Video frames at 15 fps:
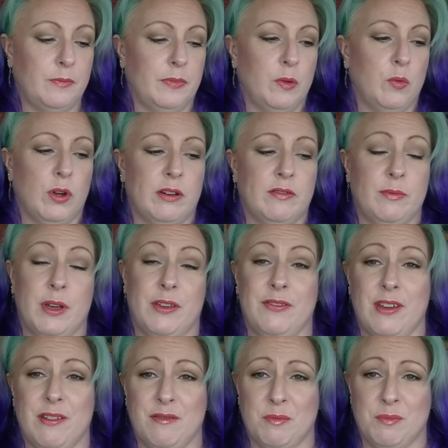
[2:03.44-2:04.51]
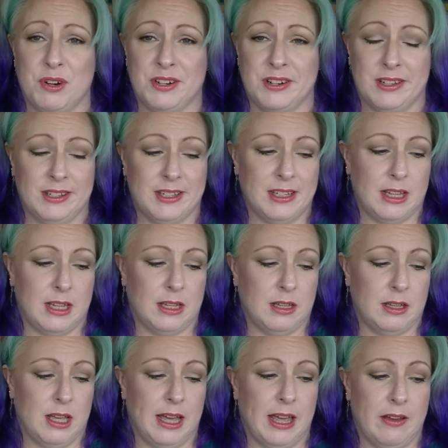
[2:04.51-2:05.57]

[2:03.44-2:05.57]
One of my favourite products, I